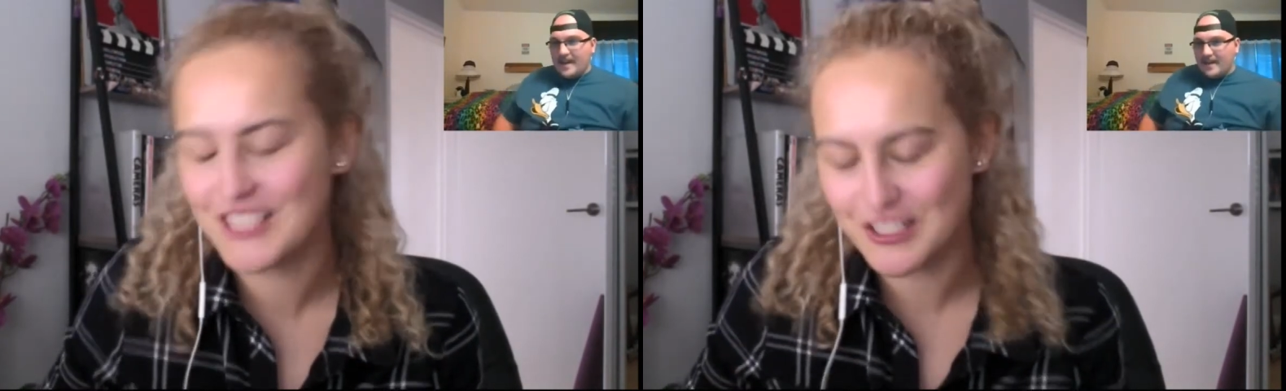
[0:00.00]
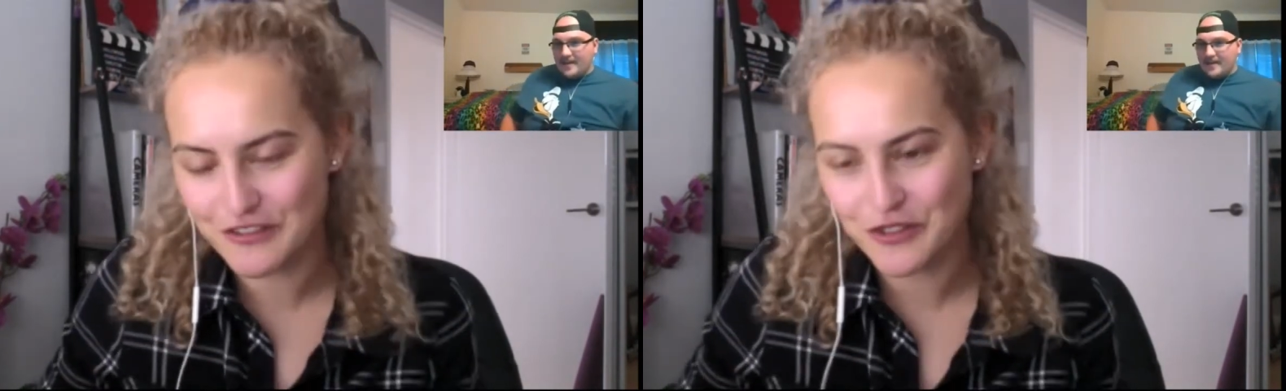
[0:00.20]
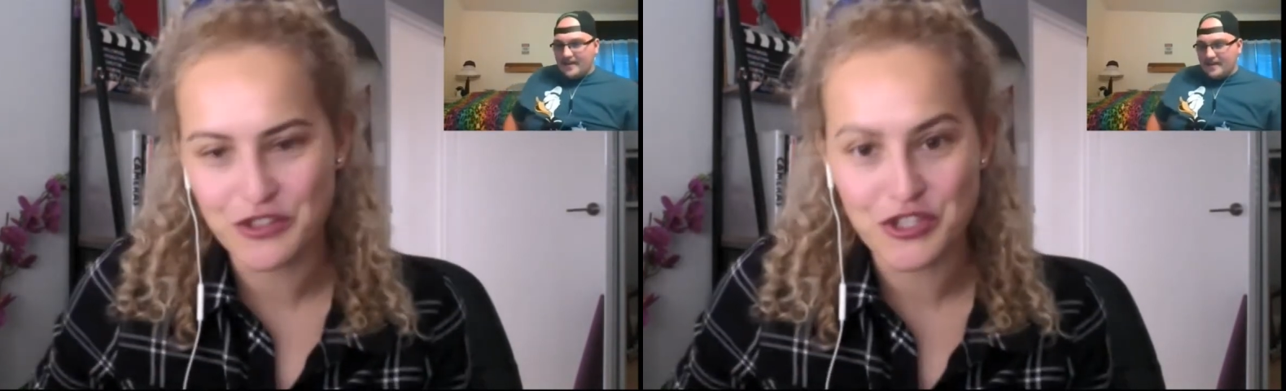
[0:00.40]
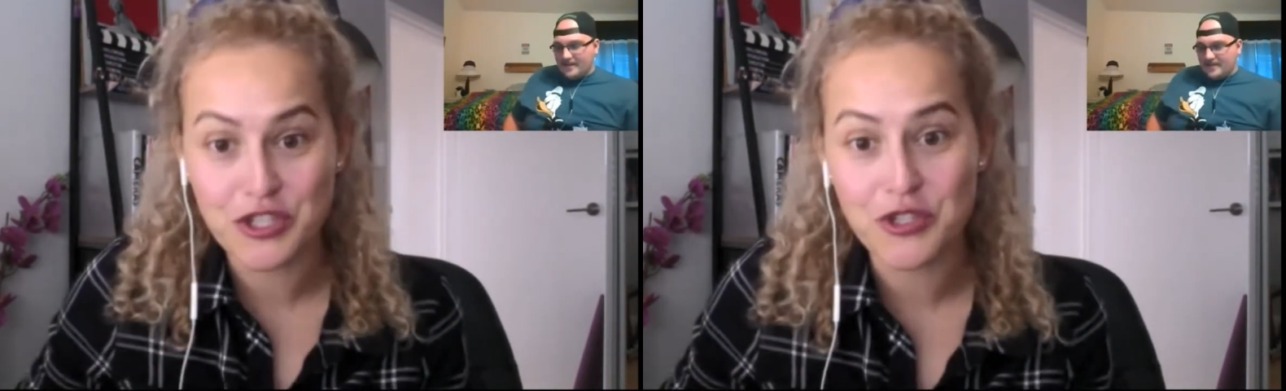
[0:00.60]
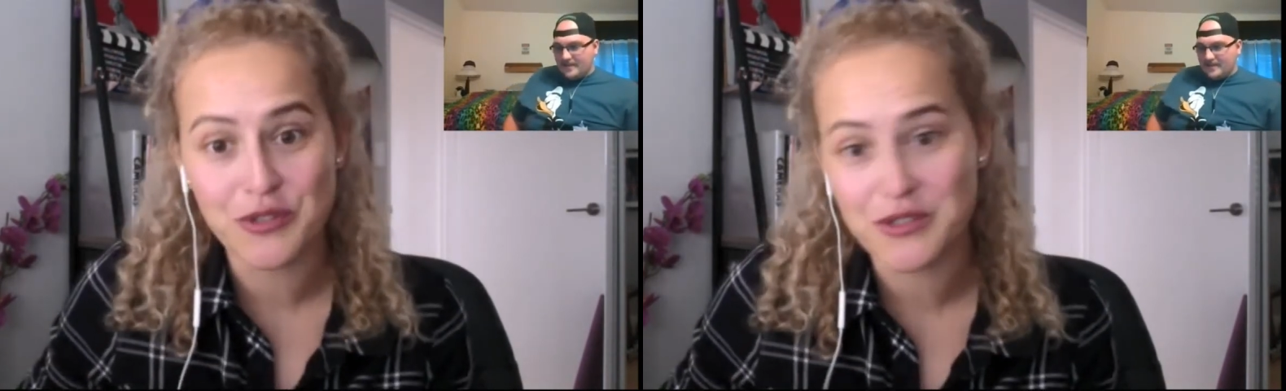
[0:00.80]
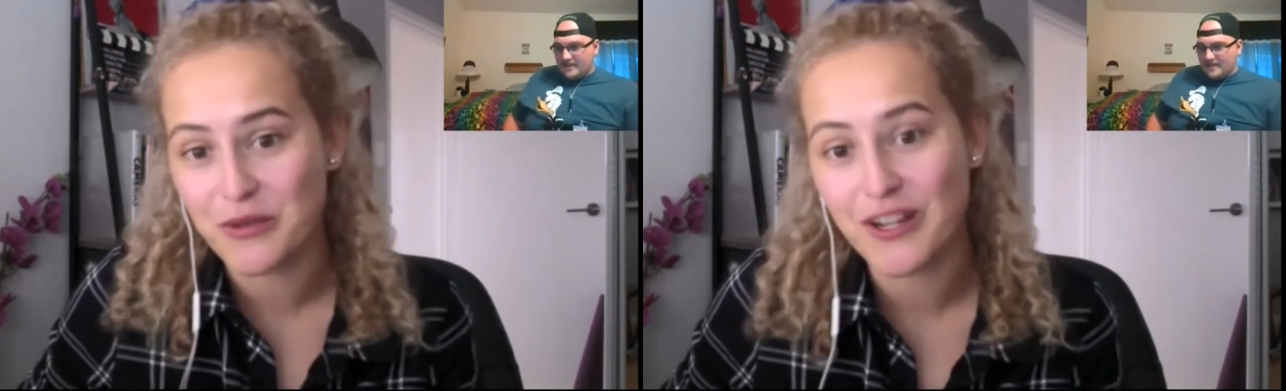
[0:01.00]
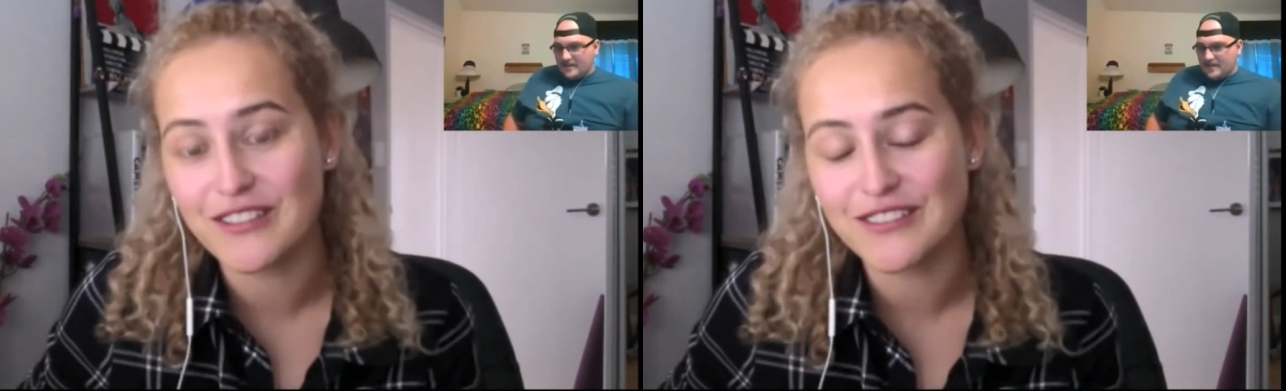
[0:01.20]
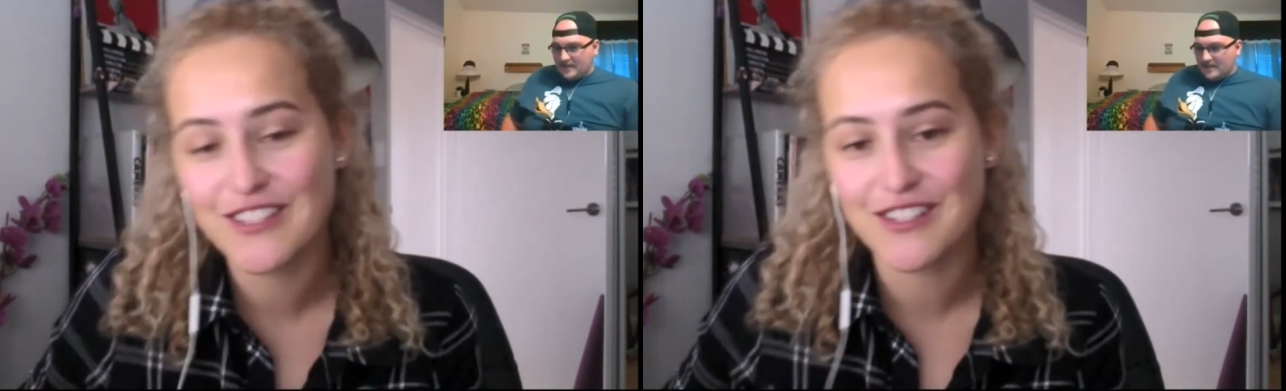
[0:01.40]
Speaker 1: just feels new as
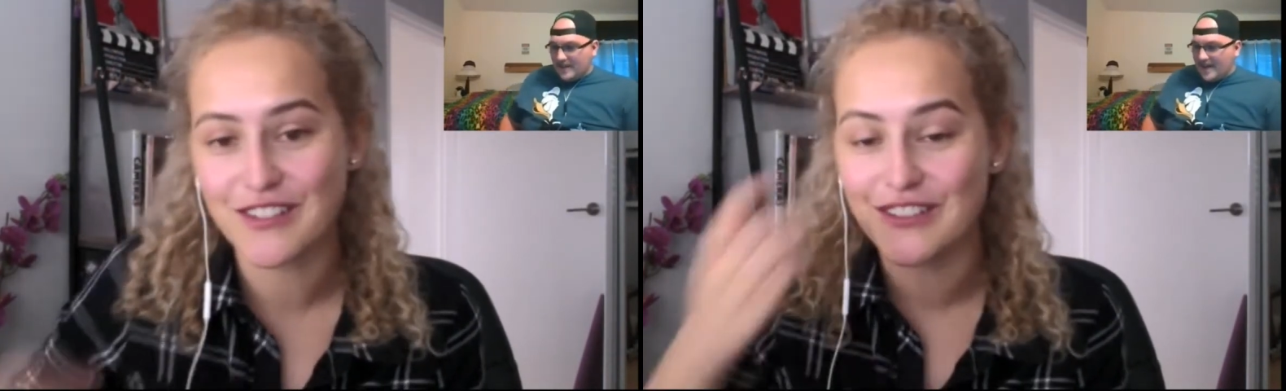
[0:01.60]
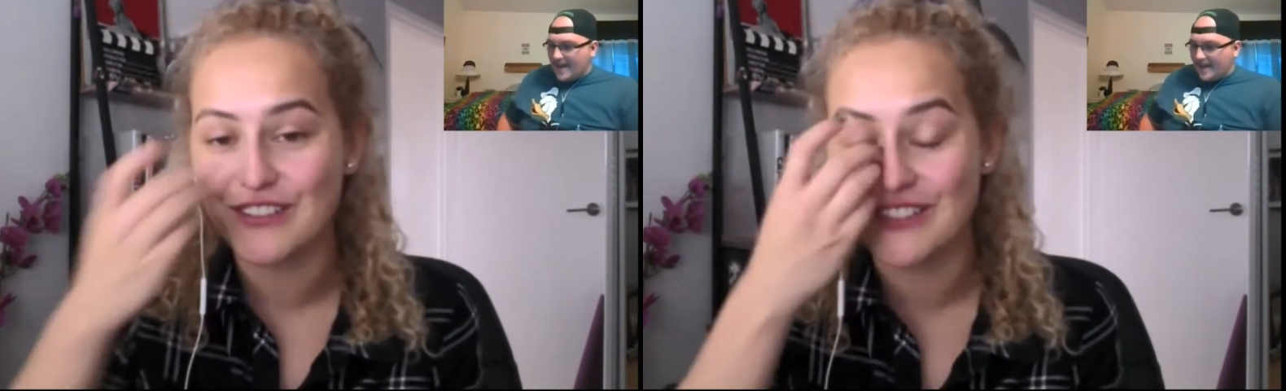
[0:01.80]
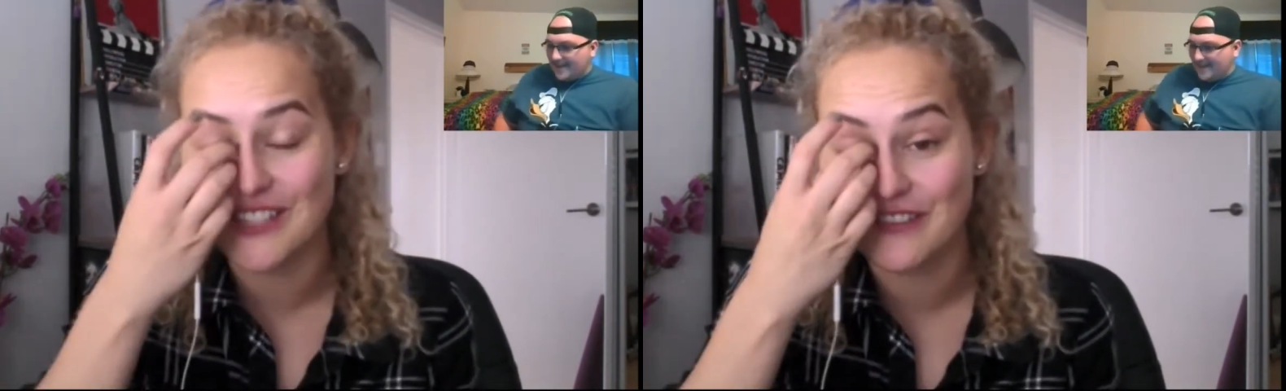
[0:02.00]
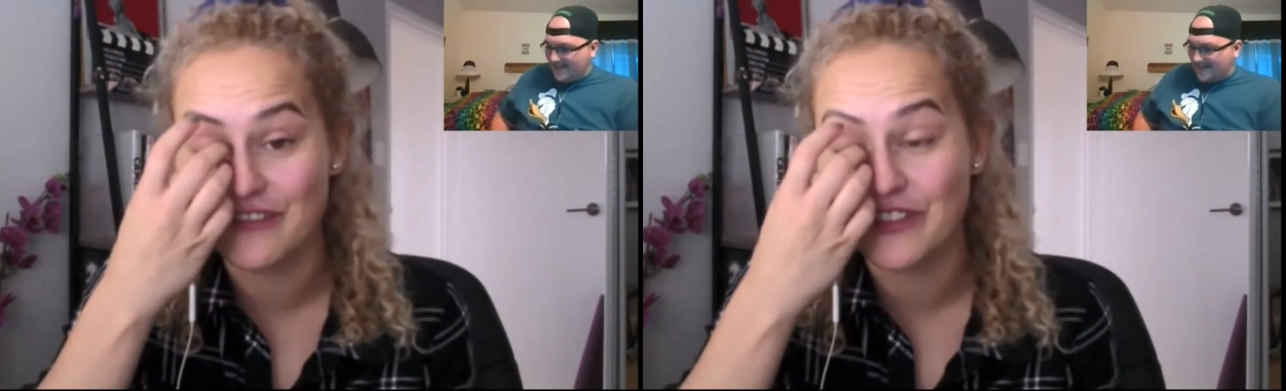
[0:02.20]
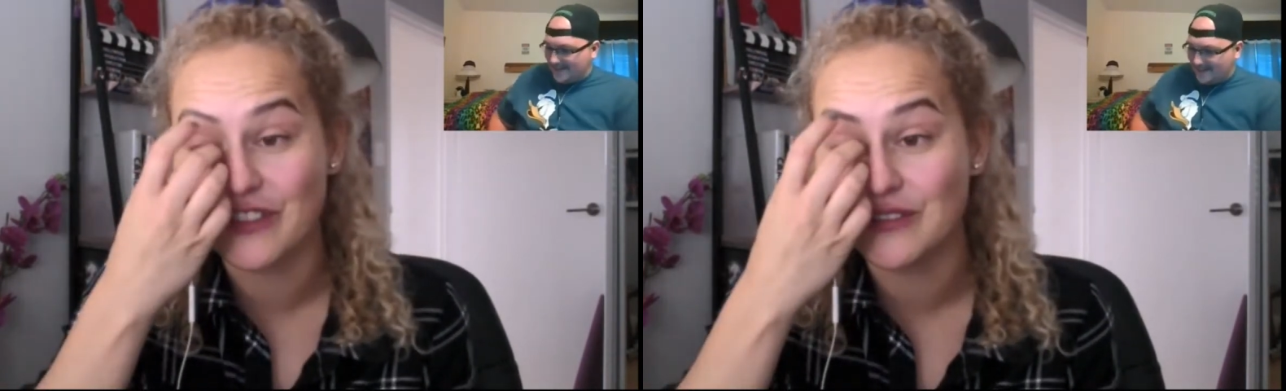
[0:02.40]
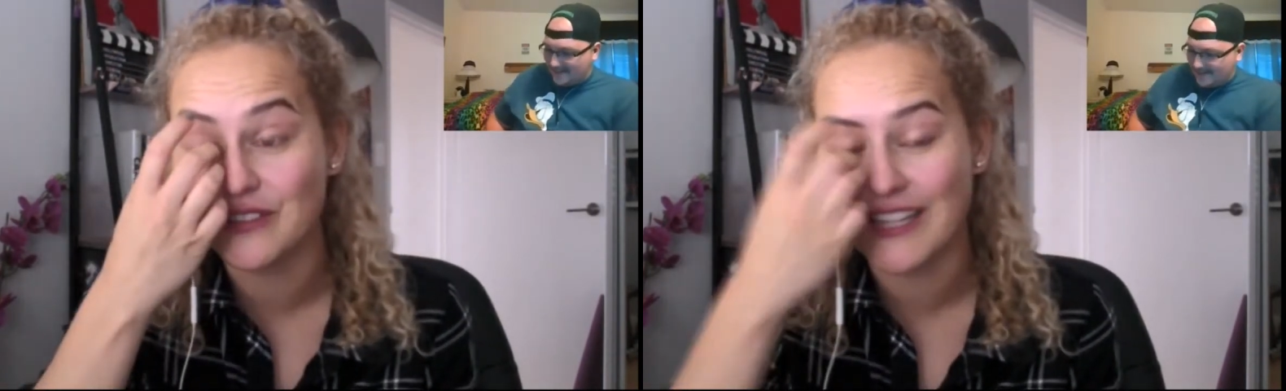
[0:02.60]
well. So yeah. it doesn't feel